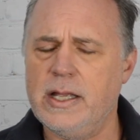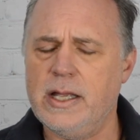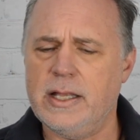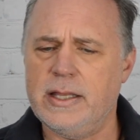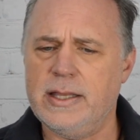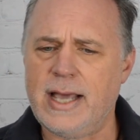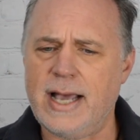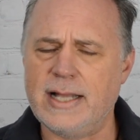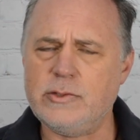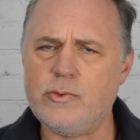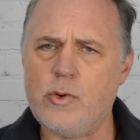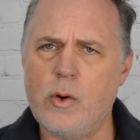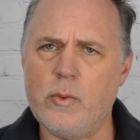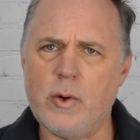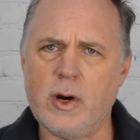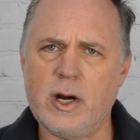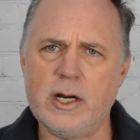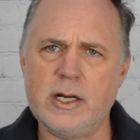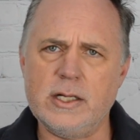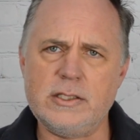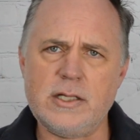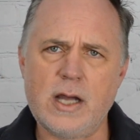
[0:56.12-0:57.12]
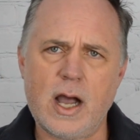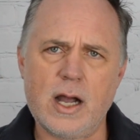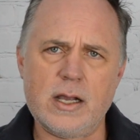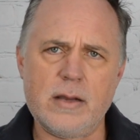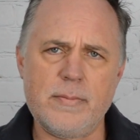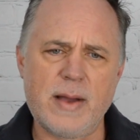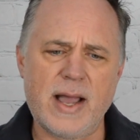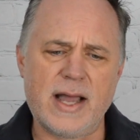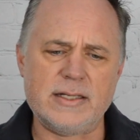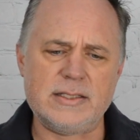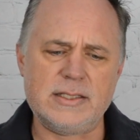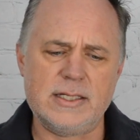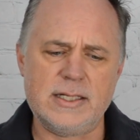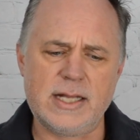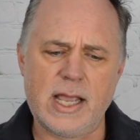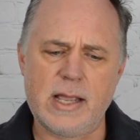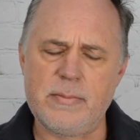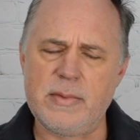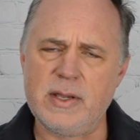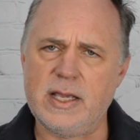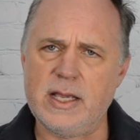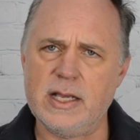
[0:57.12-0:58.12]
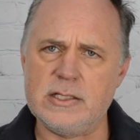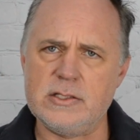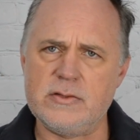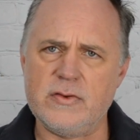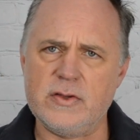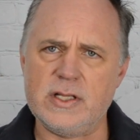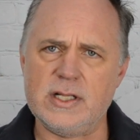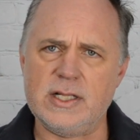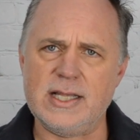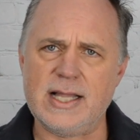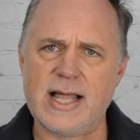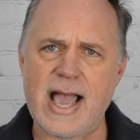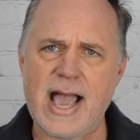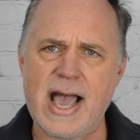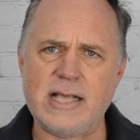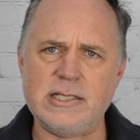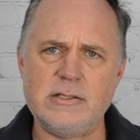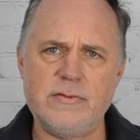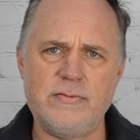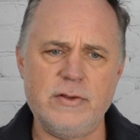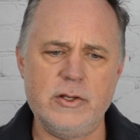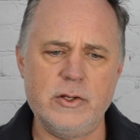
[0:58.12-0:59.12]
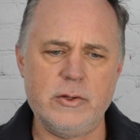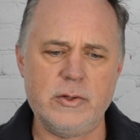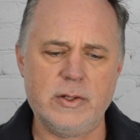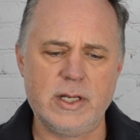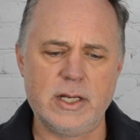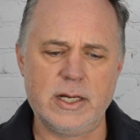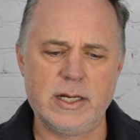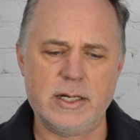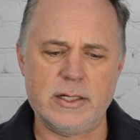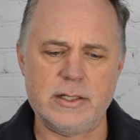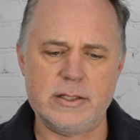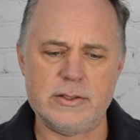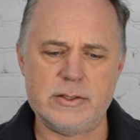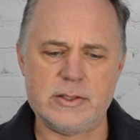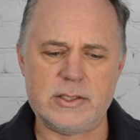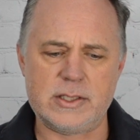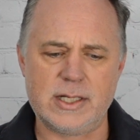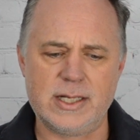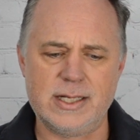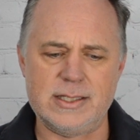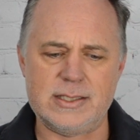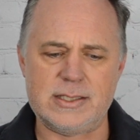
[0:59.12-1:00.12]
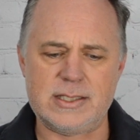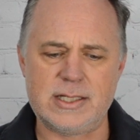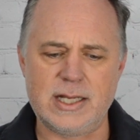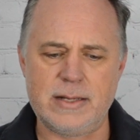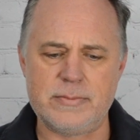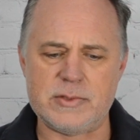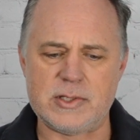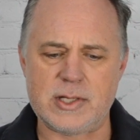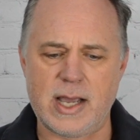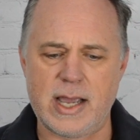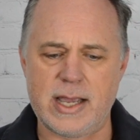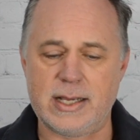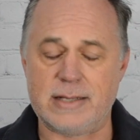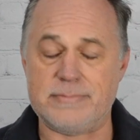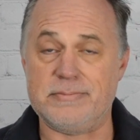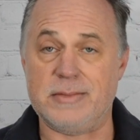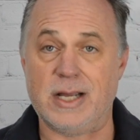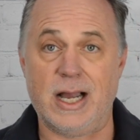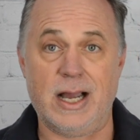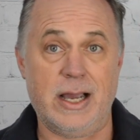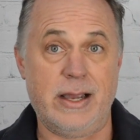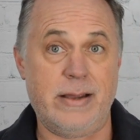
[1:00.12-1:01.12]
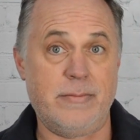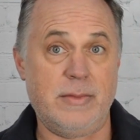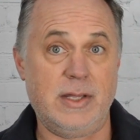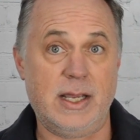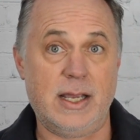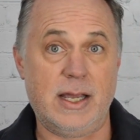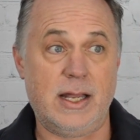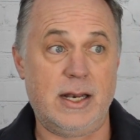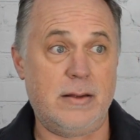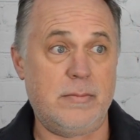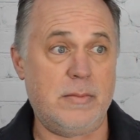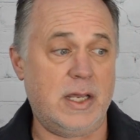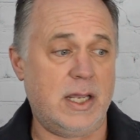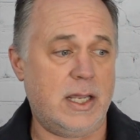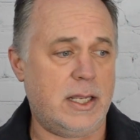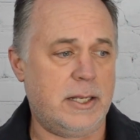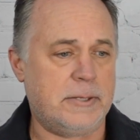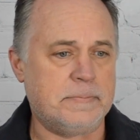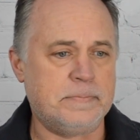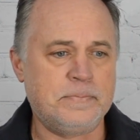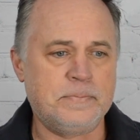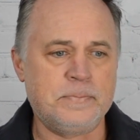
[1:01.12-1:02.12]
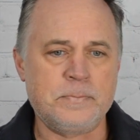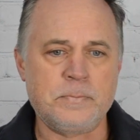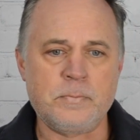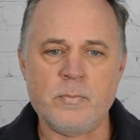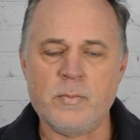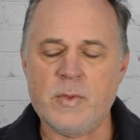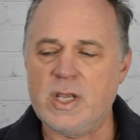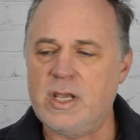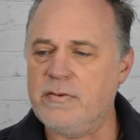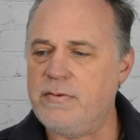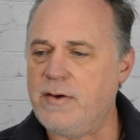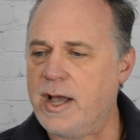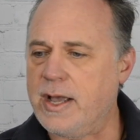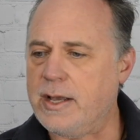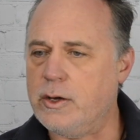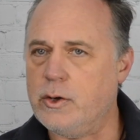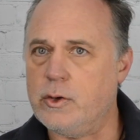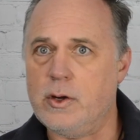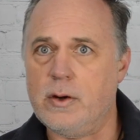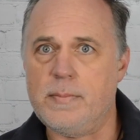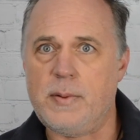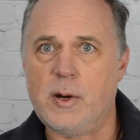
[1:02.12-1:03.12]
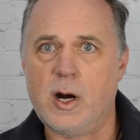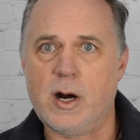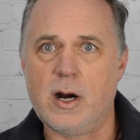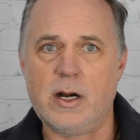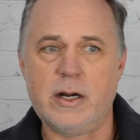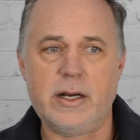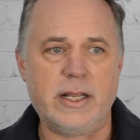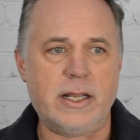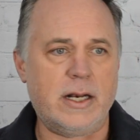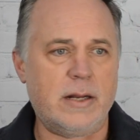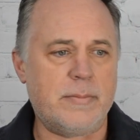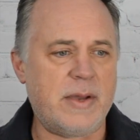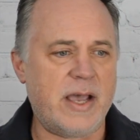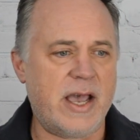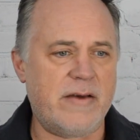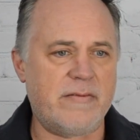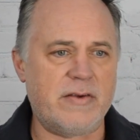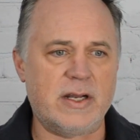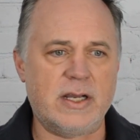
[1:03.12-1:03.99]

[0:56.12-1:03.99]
That's what we're going to talk about today because for the last few years, it seems like I'm the enemy. If I go to a party and I'm having